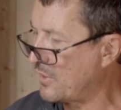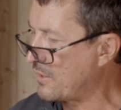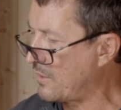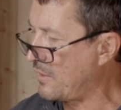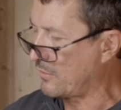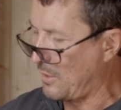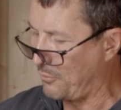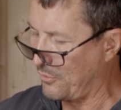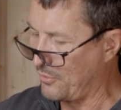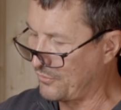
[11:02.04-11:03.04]
I think I got a
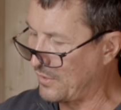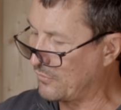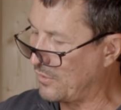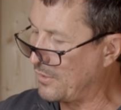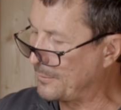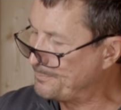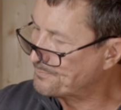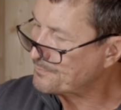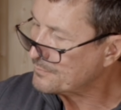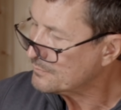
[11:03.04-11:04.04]
couple of those things in there.
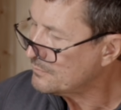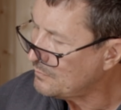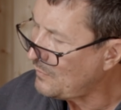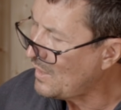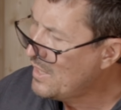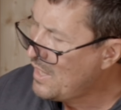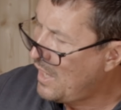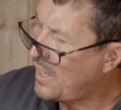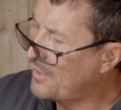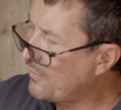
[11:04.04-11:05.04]

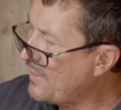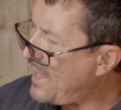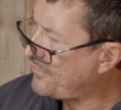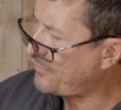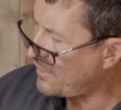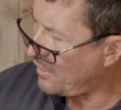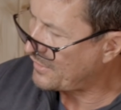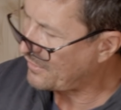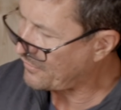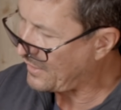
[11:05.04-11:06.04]
Uh, the last thing
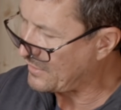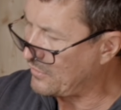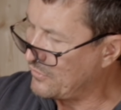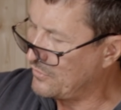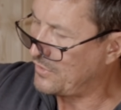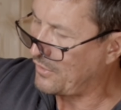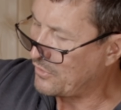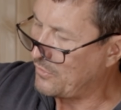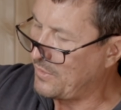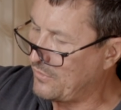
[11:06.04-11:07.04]
on here that I didn't tell
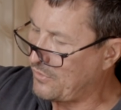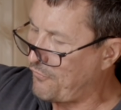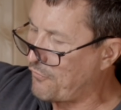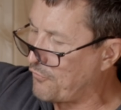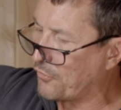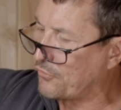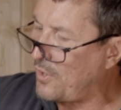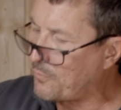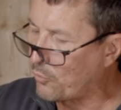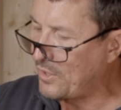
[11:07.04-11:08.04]
you is if for
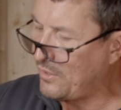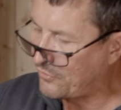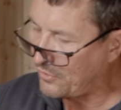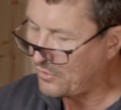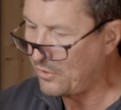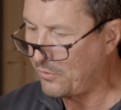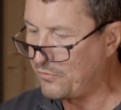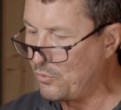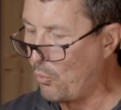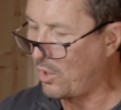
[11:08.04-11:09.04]
some reason, you know,
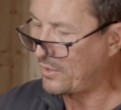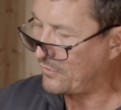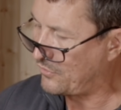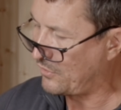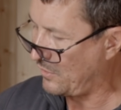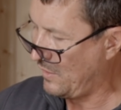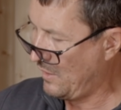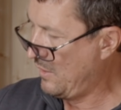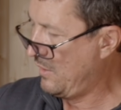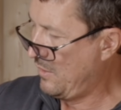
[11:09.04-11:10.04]
you wanted to
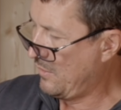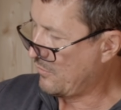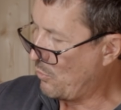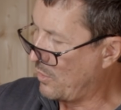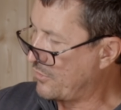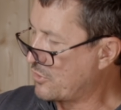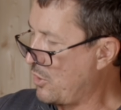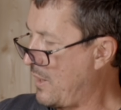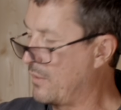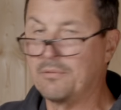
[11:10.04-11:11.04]
you wanted to
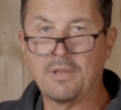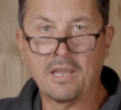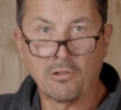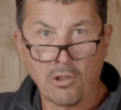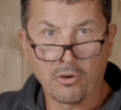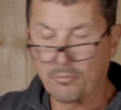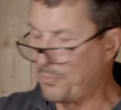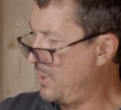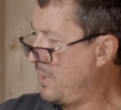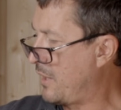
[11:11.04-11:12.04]
go out and, and LARP
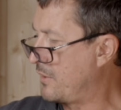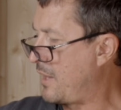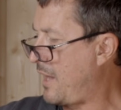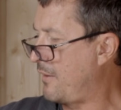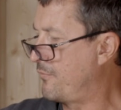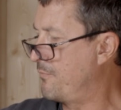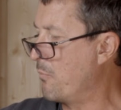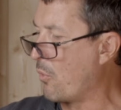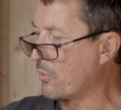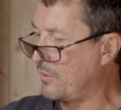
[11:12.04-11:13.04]
and to have
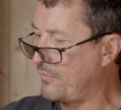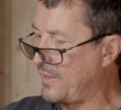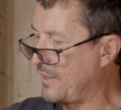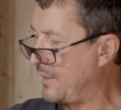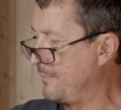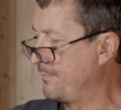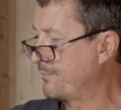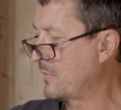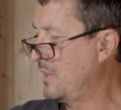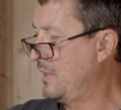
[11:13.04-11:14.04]
more of a, um,
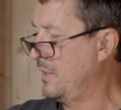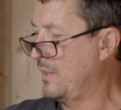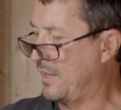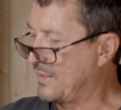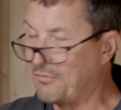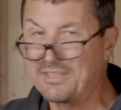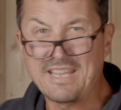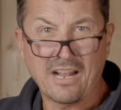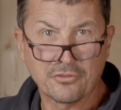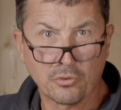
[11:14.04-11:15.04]
of a
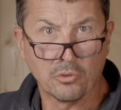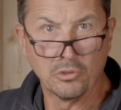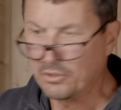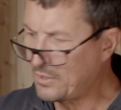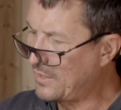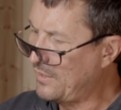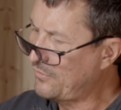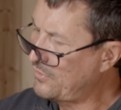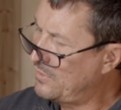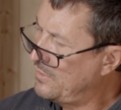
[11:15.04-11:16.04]
tactical look, I
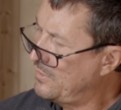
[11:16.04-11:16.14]
guess,